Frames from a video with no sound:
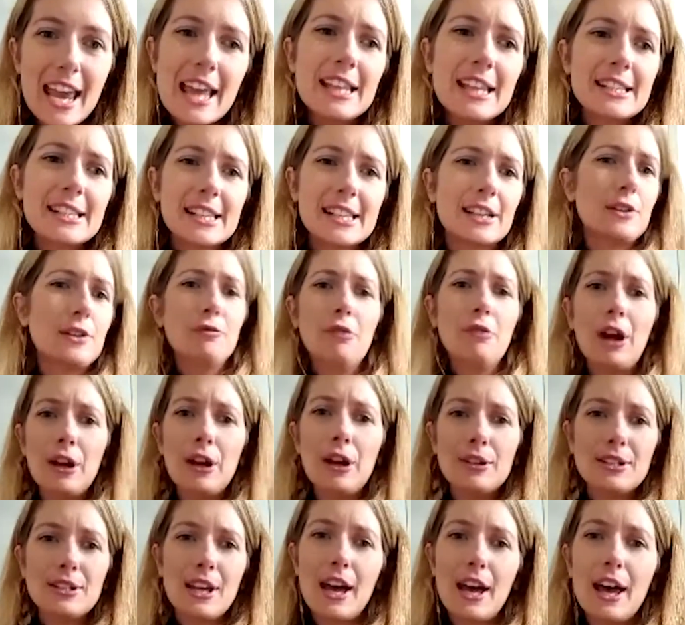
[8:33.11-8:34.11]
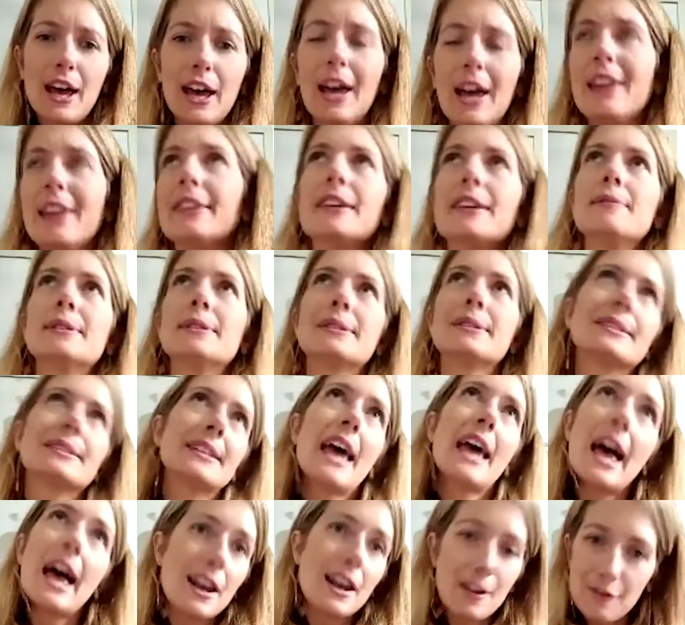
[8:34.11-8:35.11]
There's like a rota, and there's
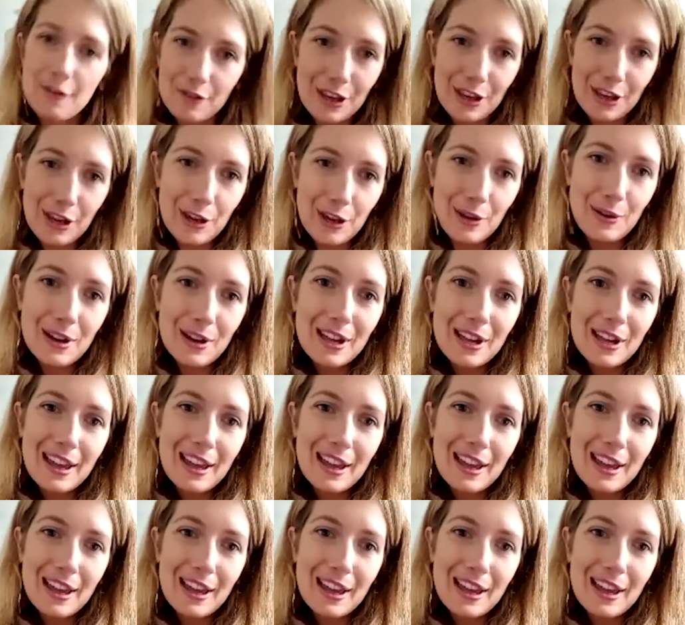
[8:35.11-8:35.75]
10 of you,